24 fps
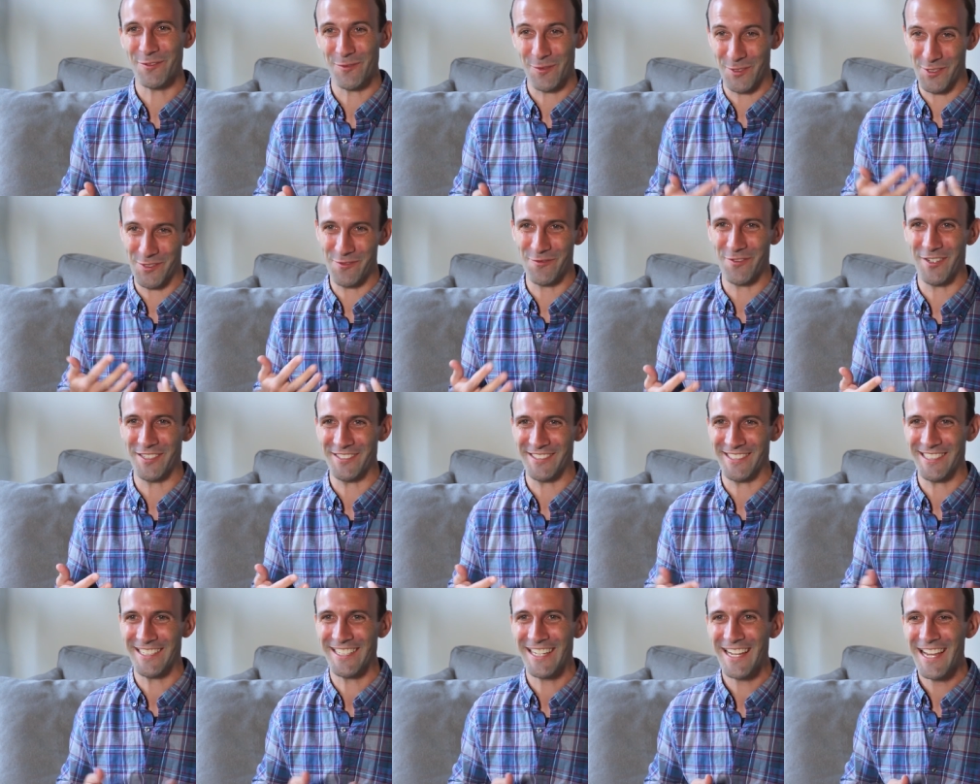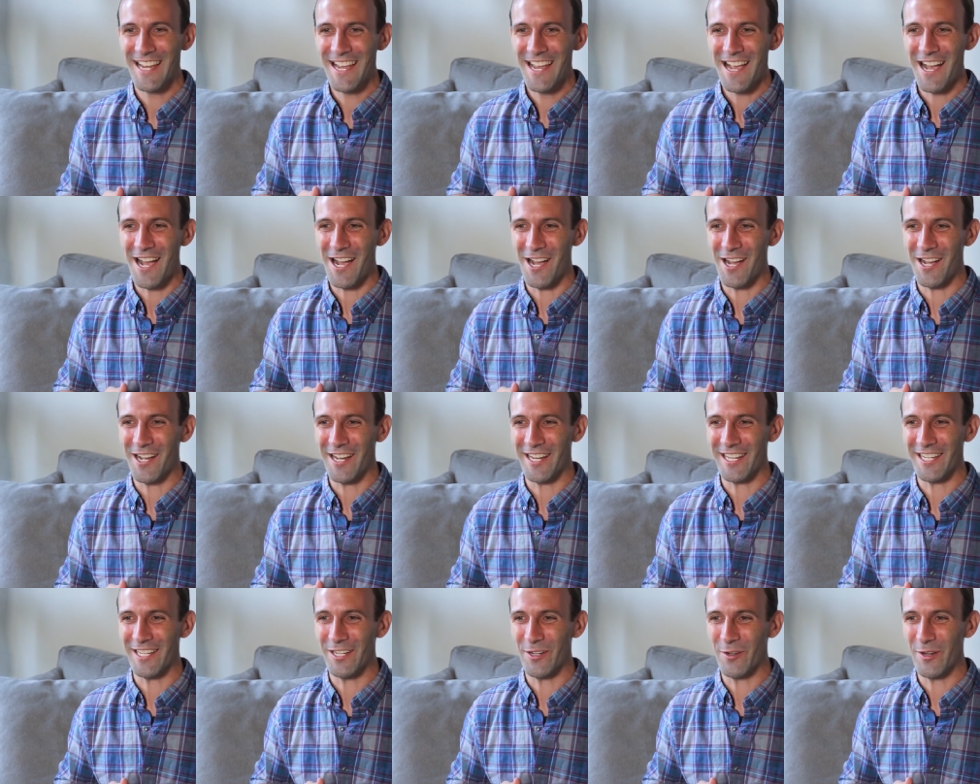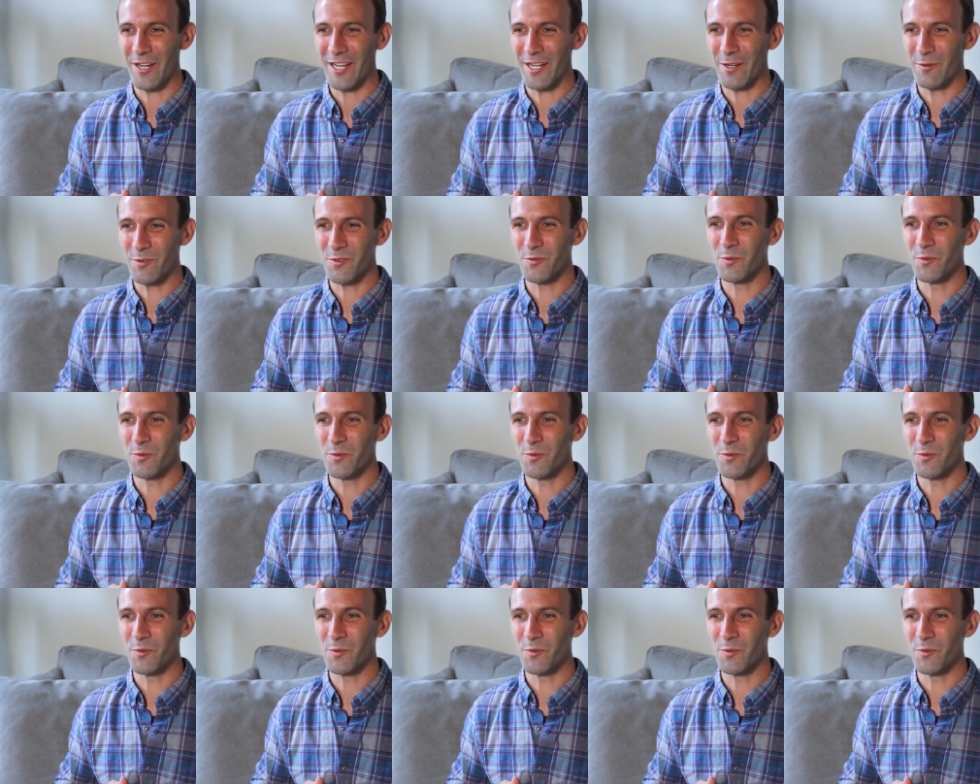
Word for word: was a fuzzy. Uh, you know, and it was